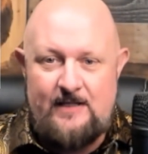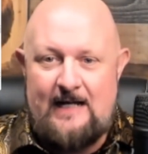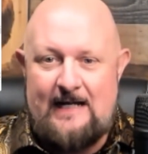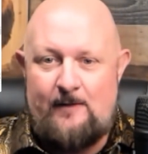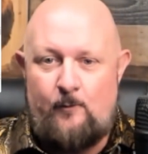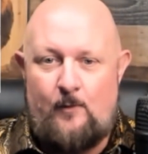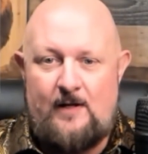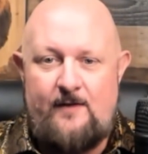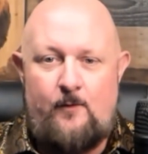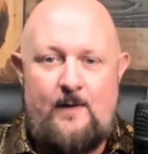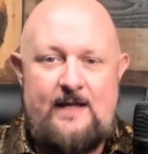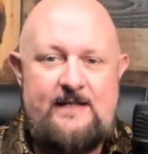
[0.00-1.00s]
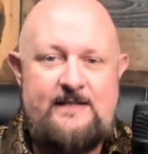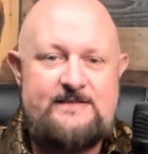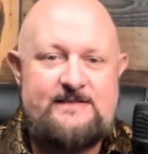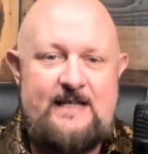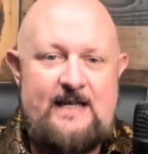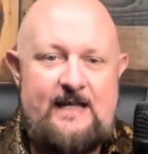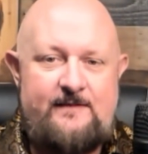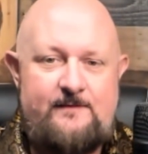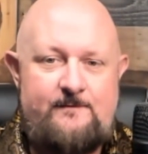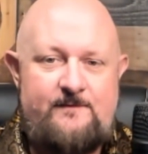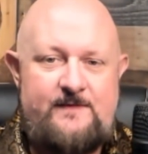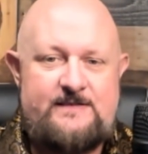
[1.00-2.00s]
One of the ways that
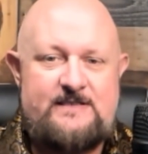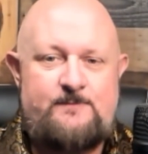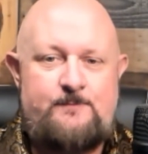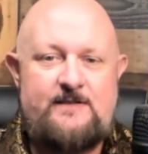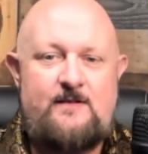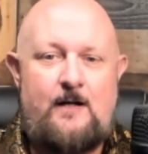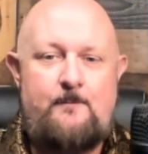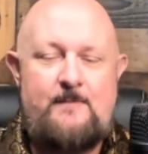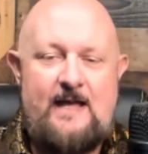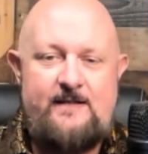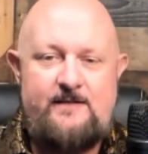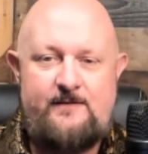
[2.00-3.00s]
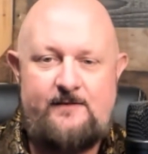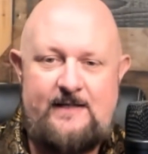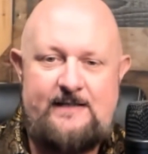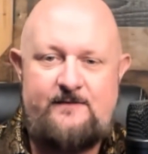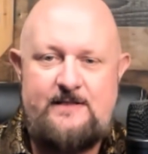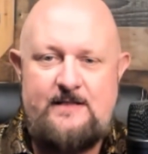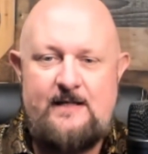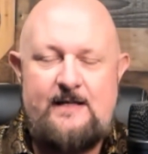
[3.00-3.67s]
this has been combated lately